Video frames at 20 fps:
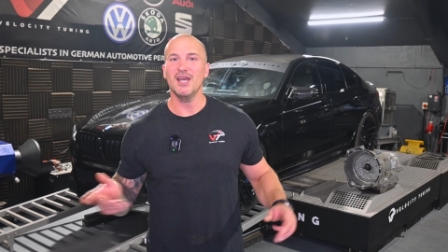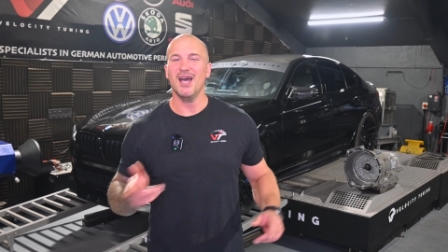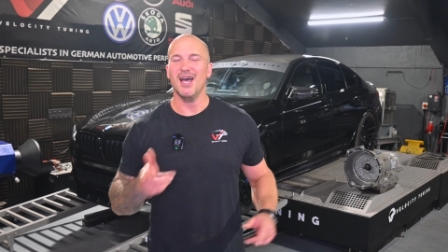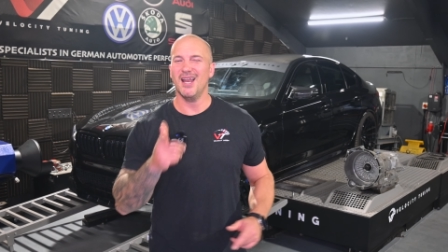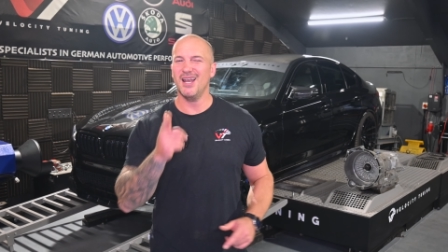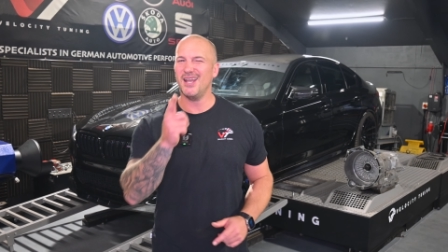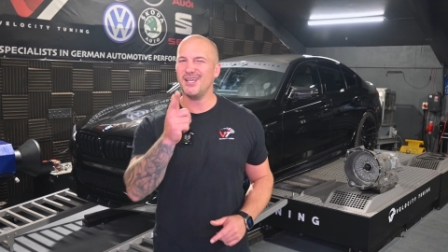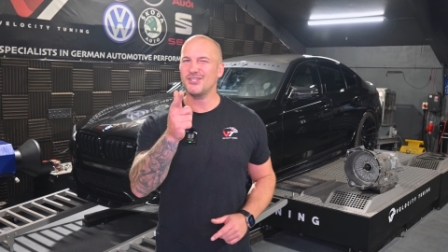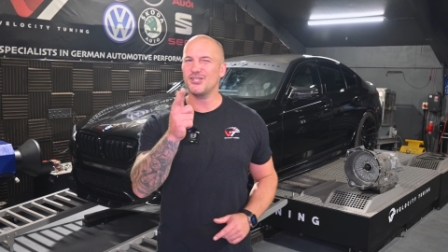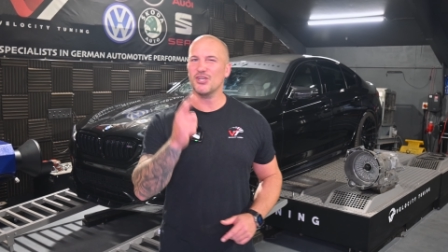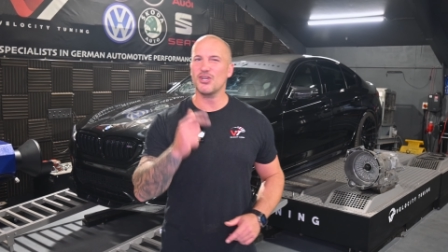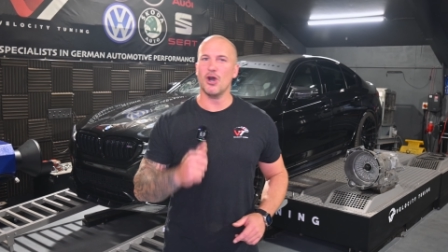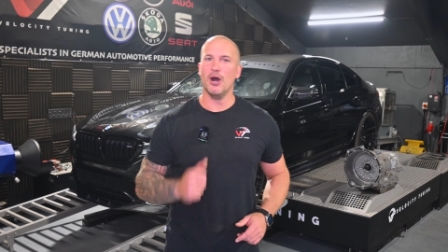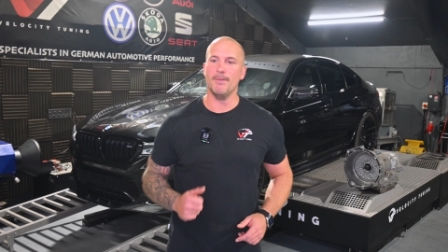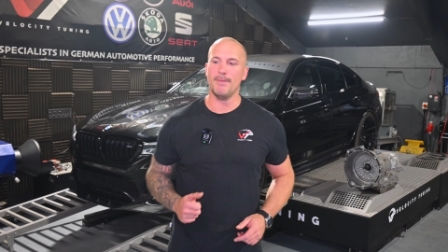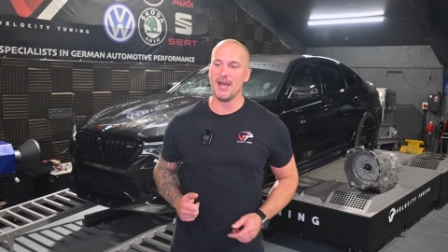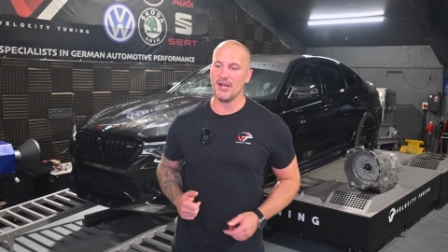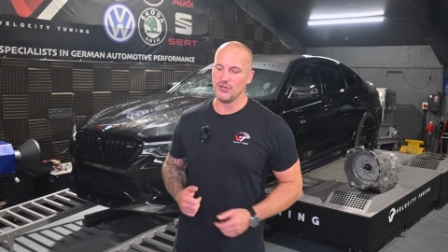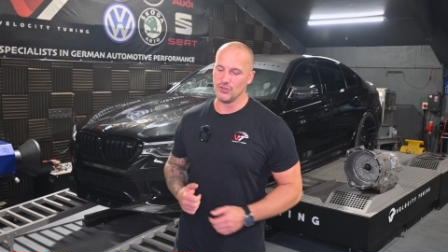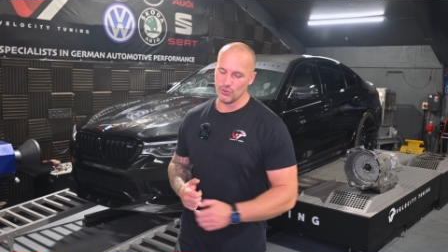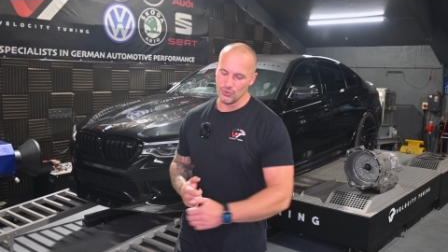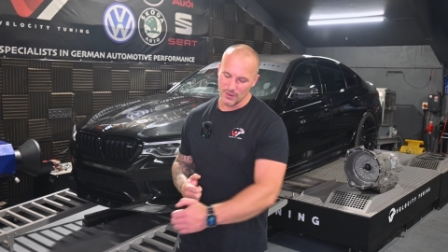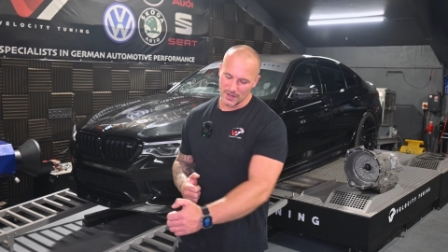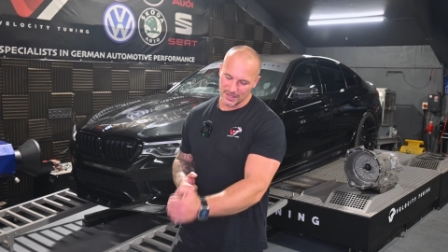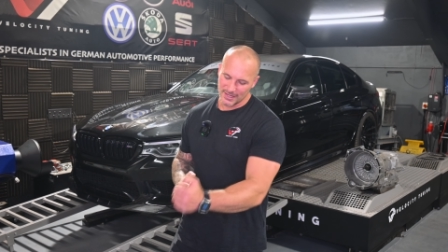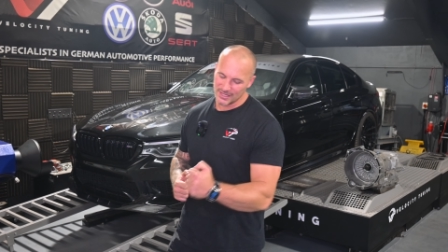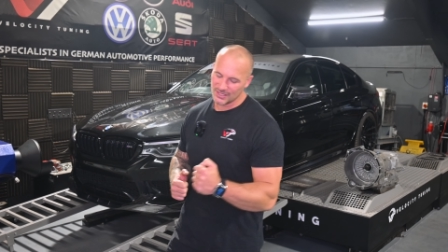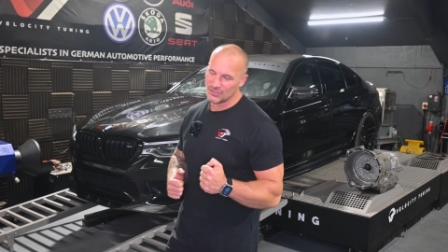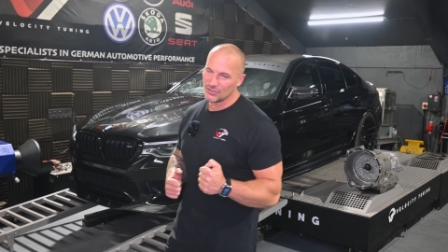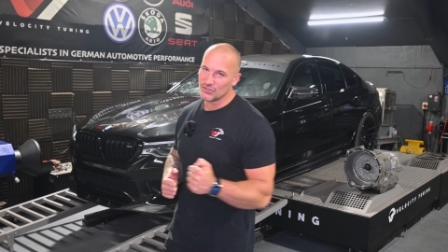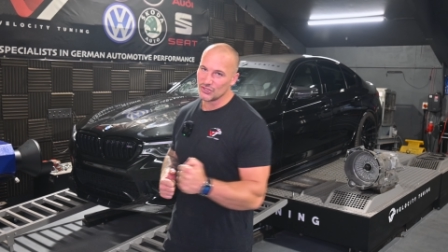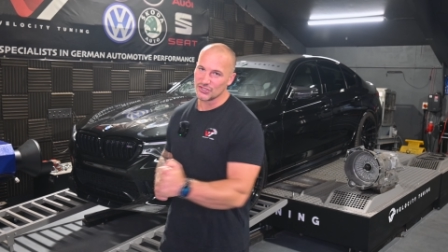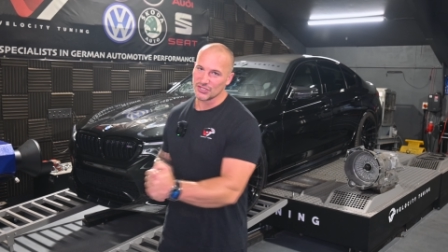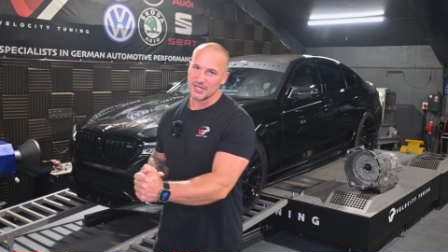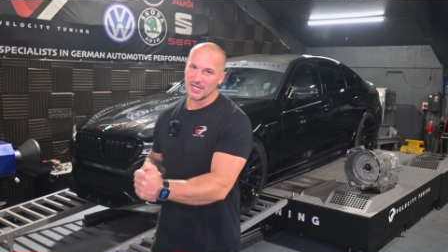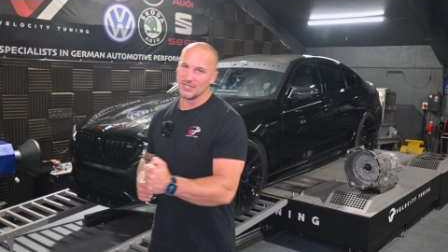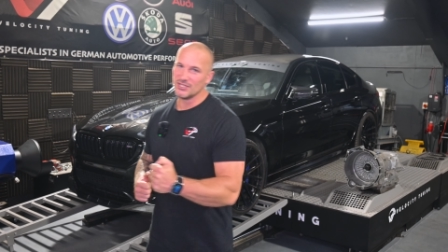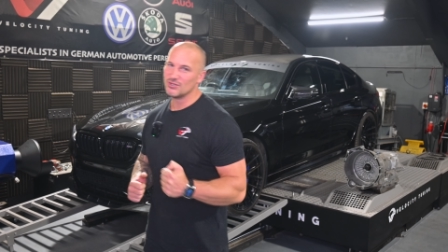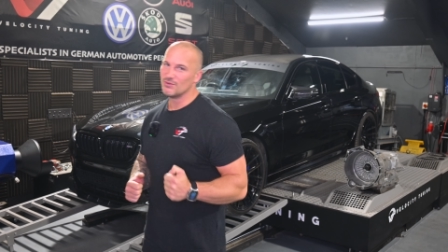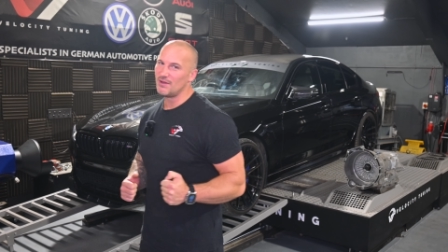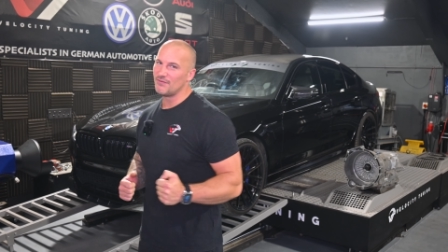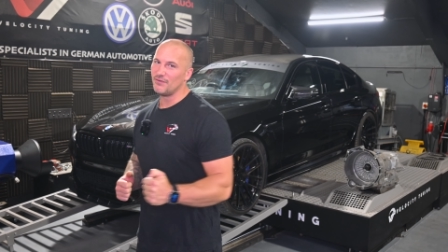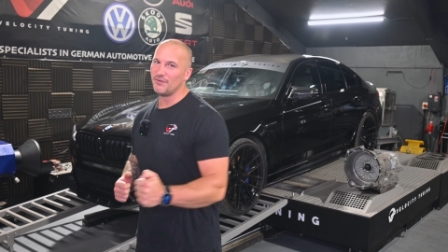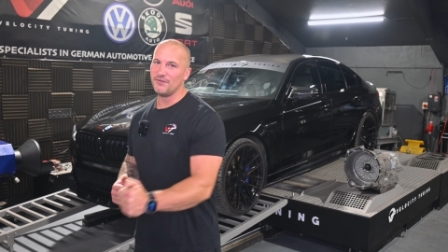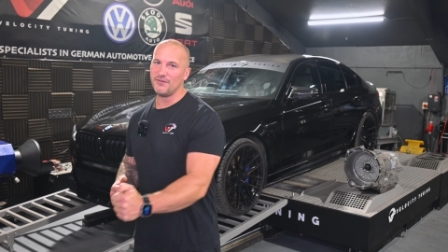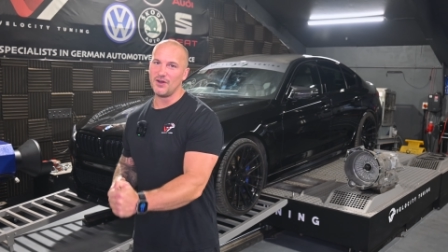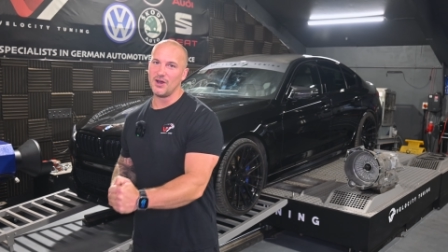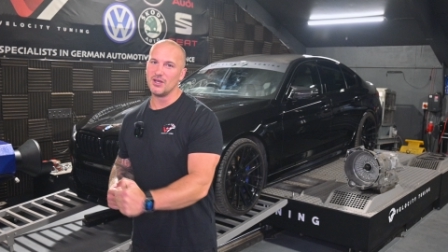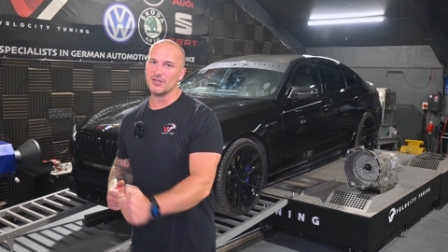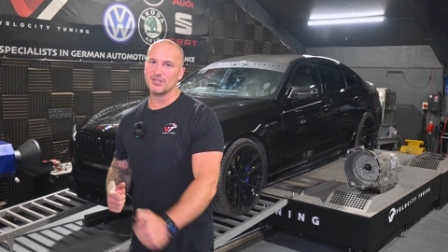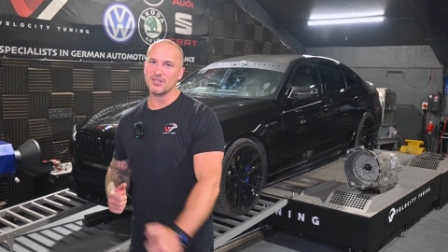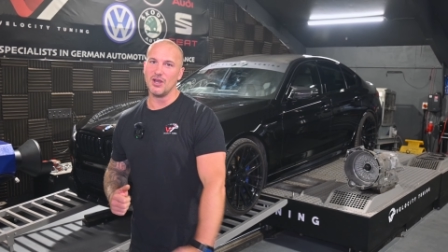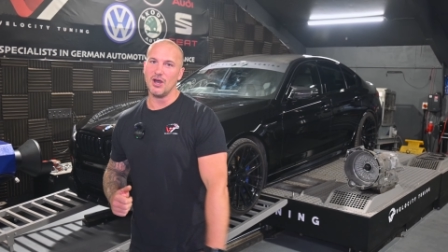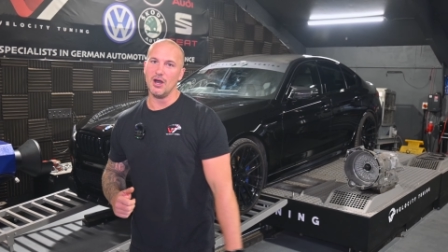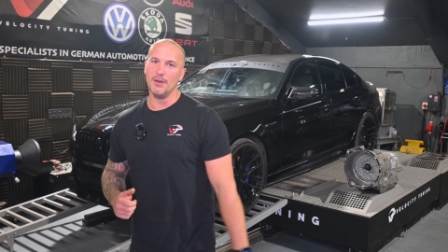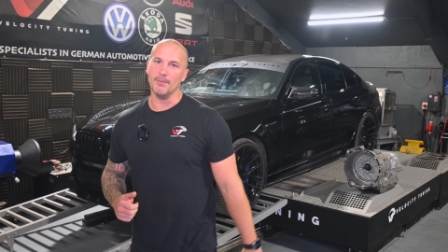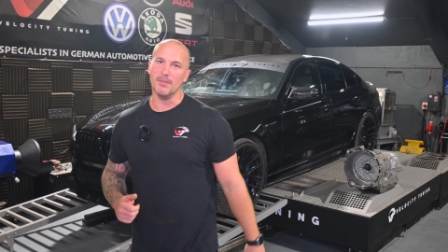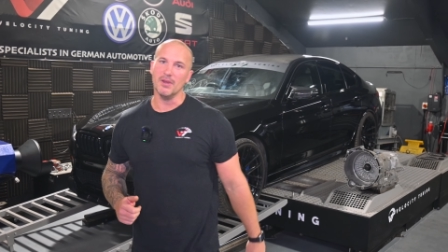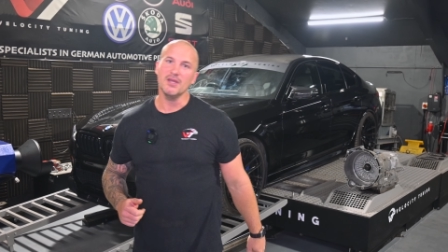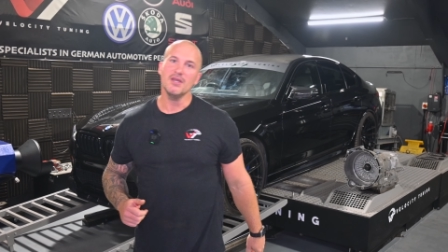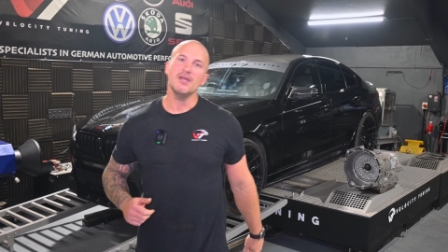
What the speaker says: Unless you've got a manual, then you just need to have a fast arm.